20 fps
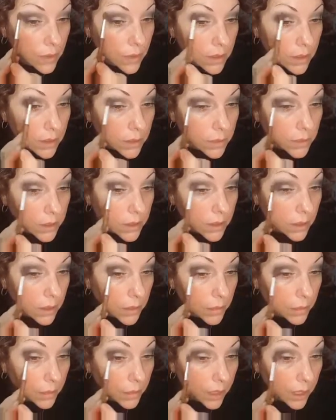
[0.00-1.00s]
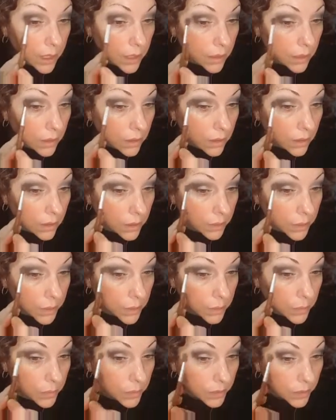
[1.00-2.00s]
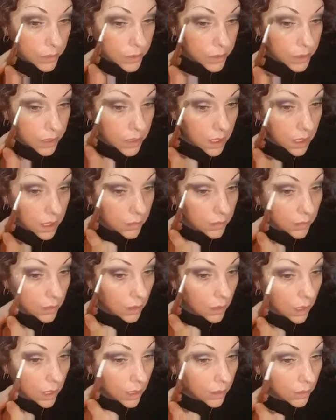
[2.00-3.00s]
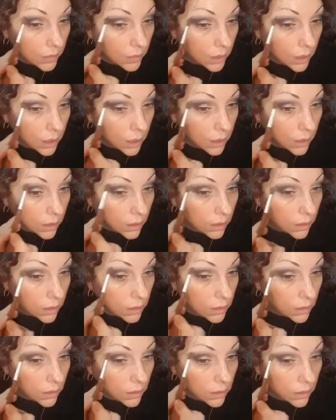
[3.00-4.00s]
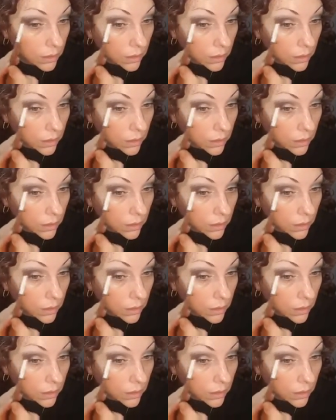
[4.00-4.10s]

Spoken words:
So I'm just going to blend a little bit more. There's kind of a line right here.